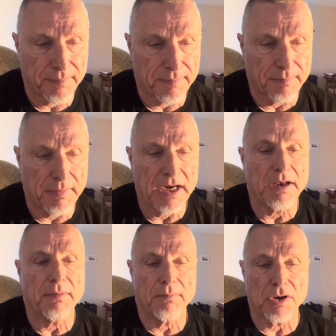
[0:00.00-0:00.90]

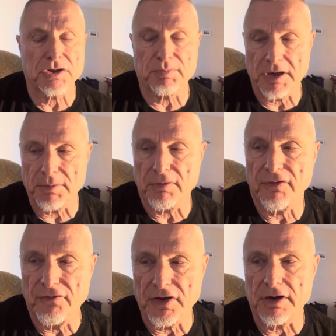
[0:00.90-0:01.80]
most people
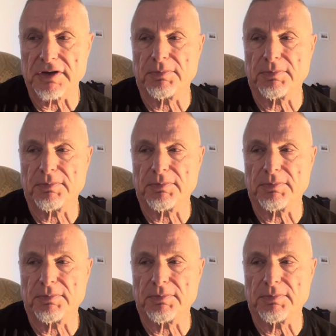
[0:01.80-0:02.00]
fear